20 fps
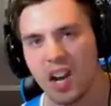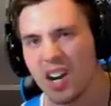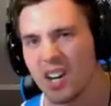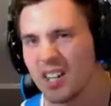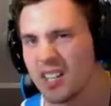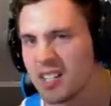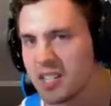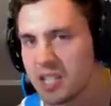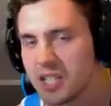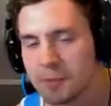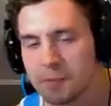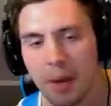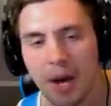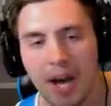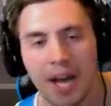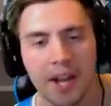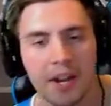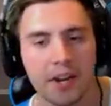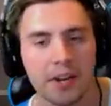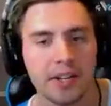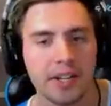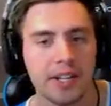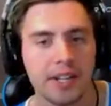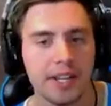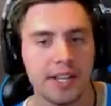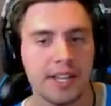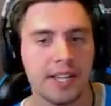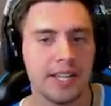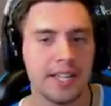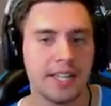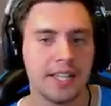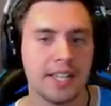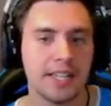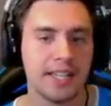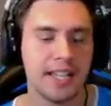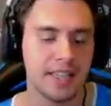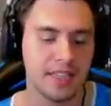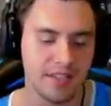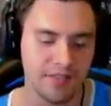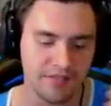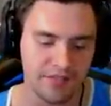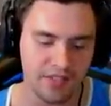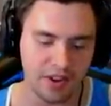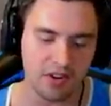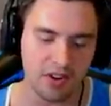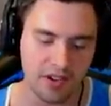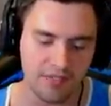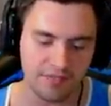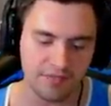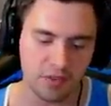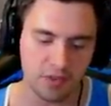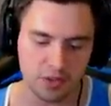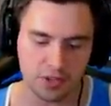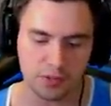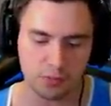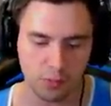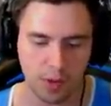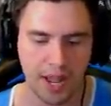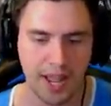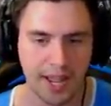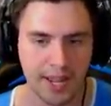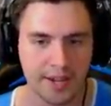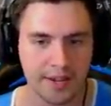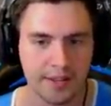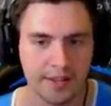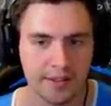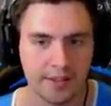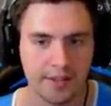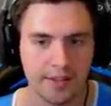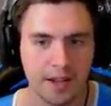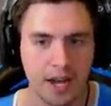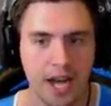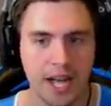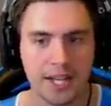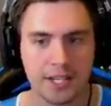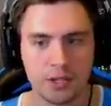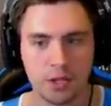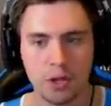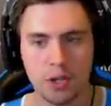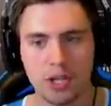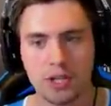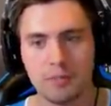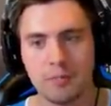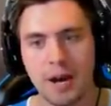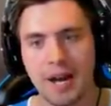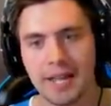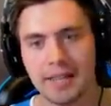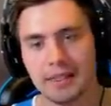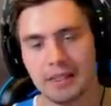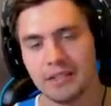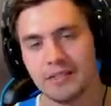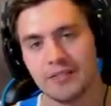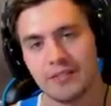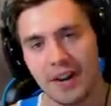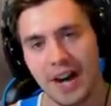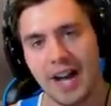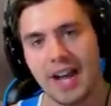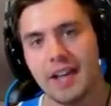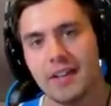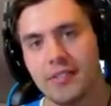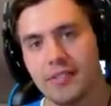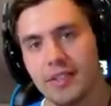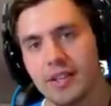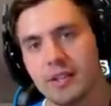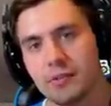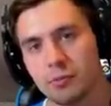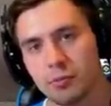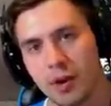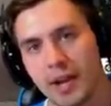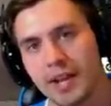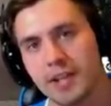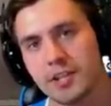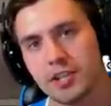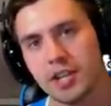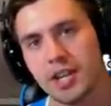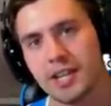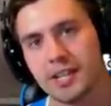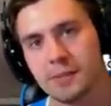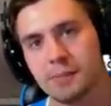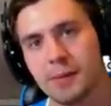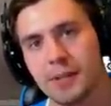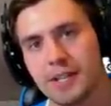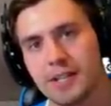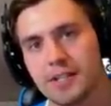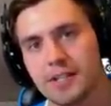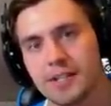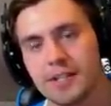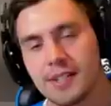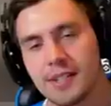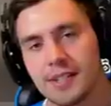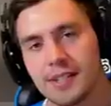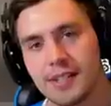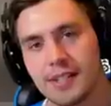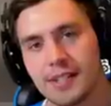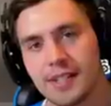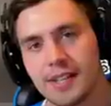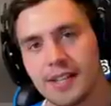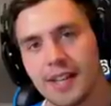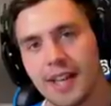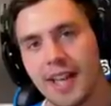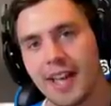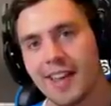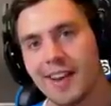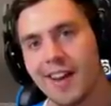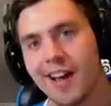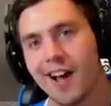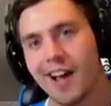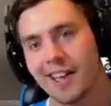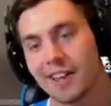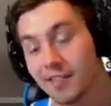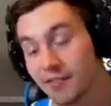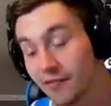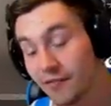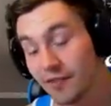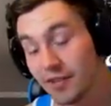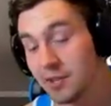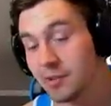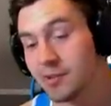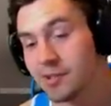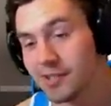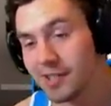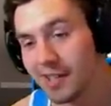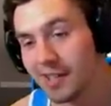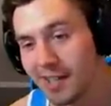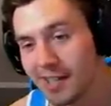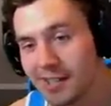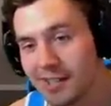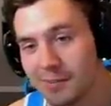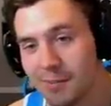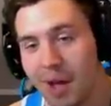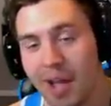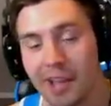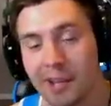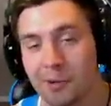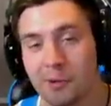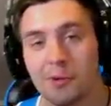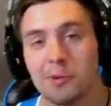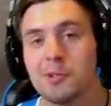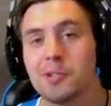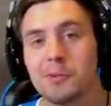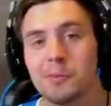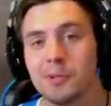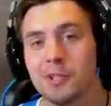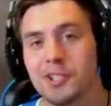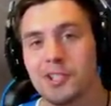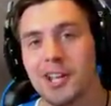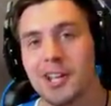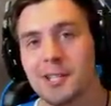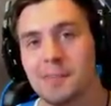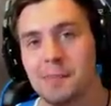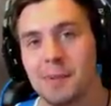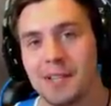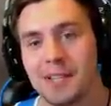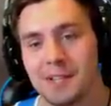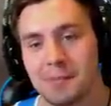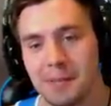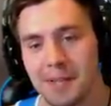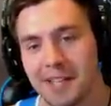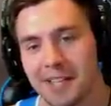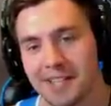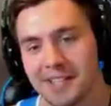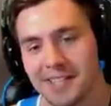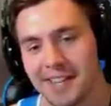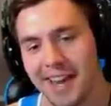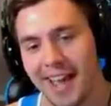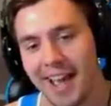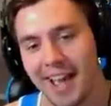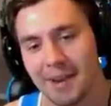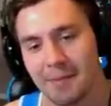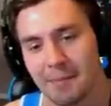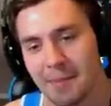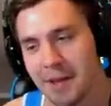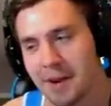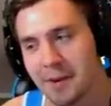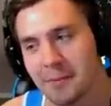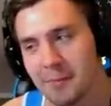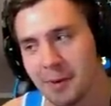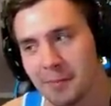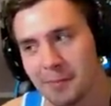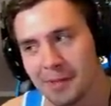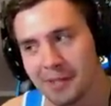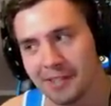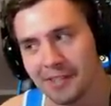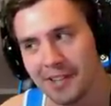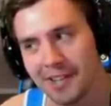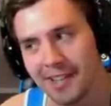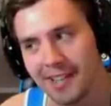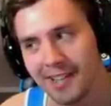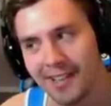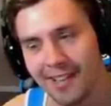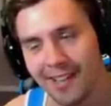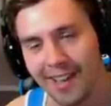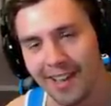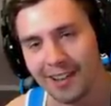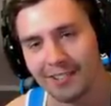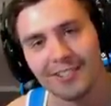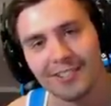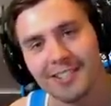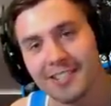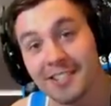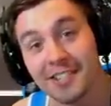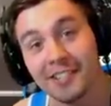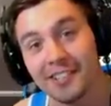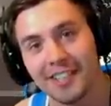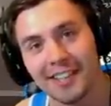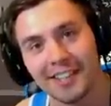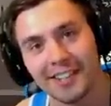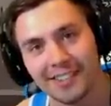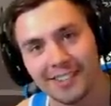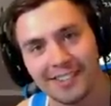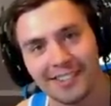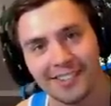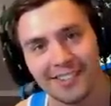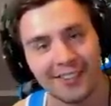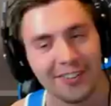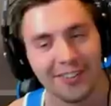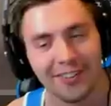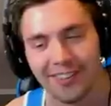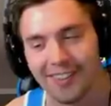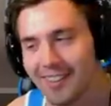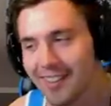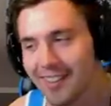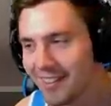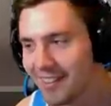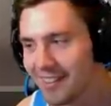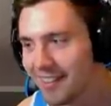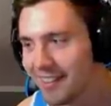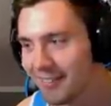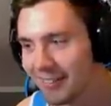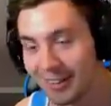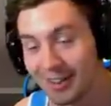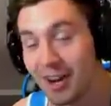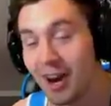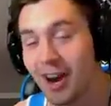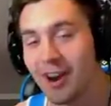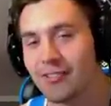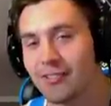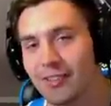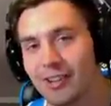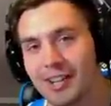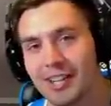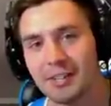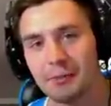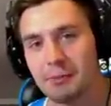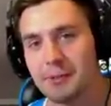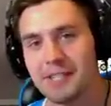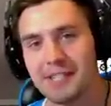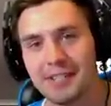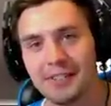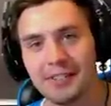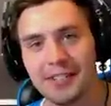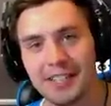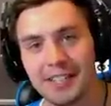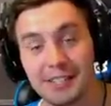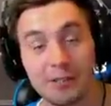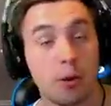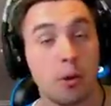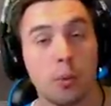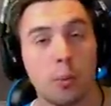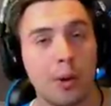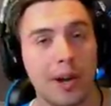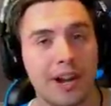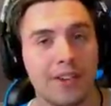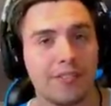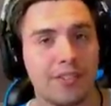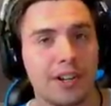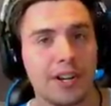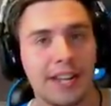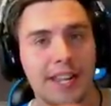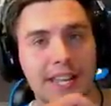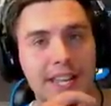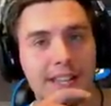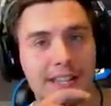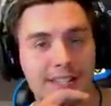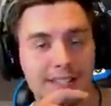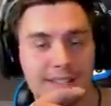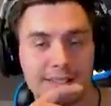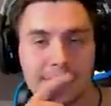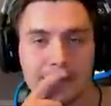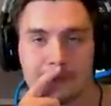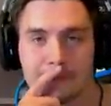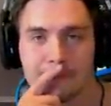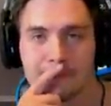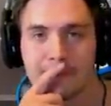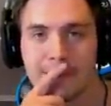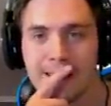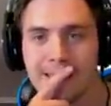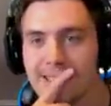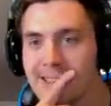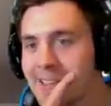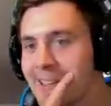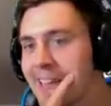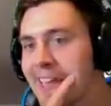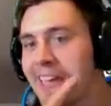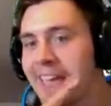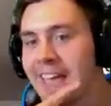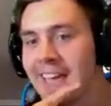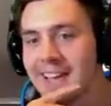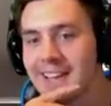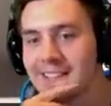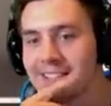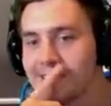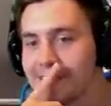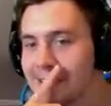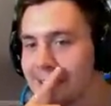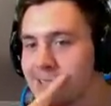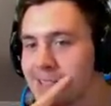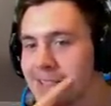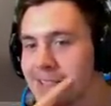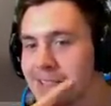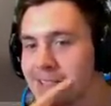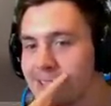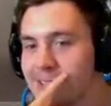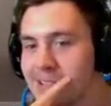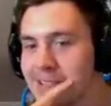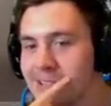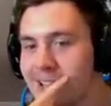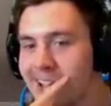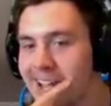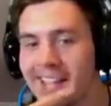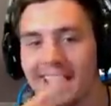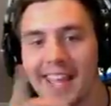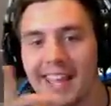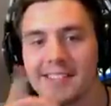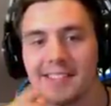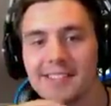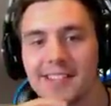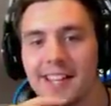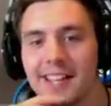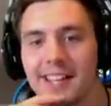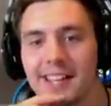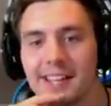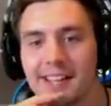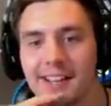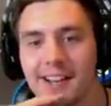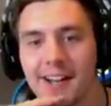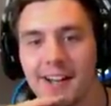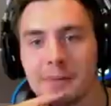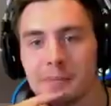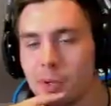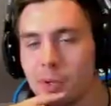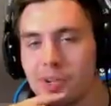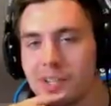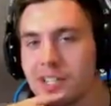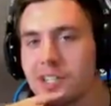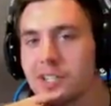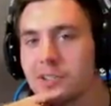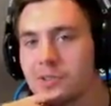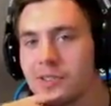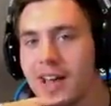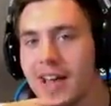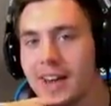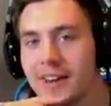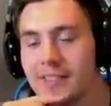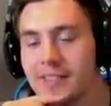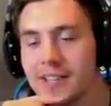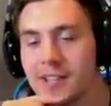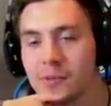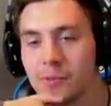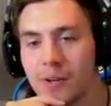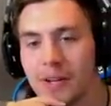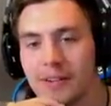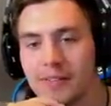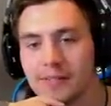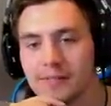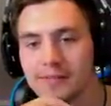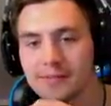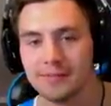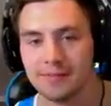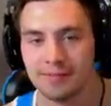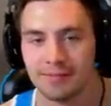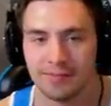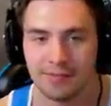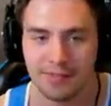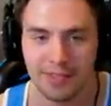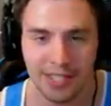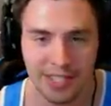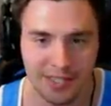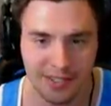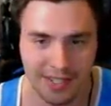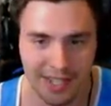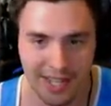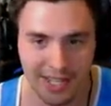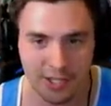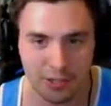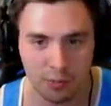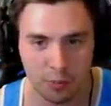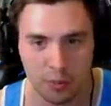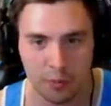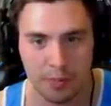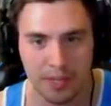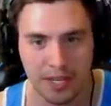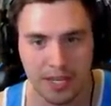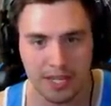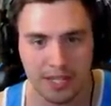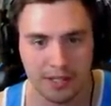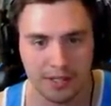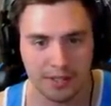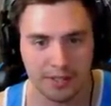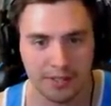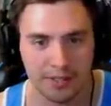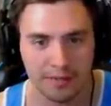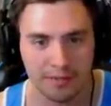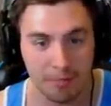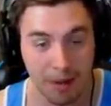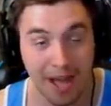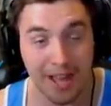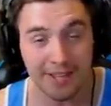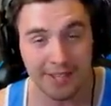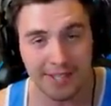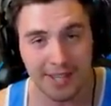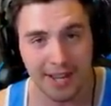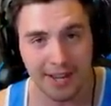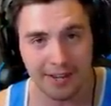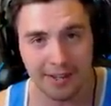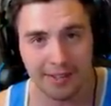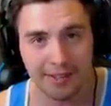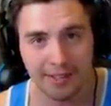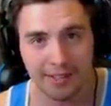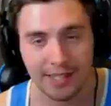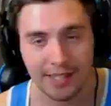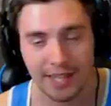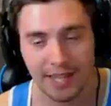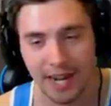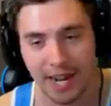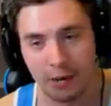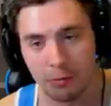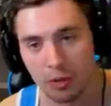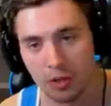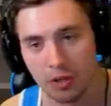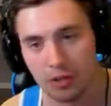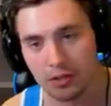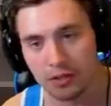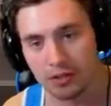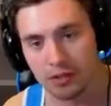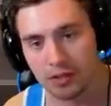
uninspired. In the very first raid, I took my Leviathan raid chess piece and I infused it into my Crucible chess piece because it had better mobility and resilience, or recovery and resilience, or whatever it is. And I can't say I'm going to do that in this one. These sets will be my set, and I will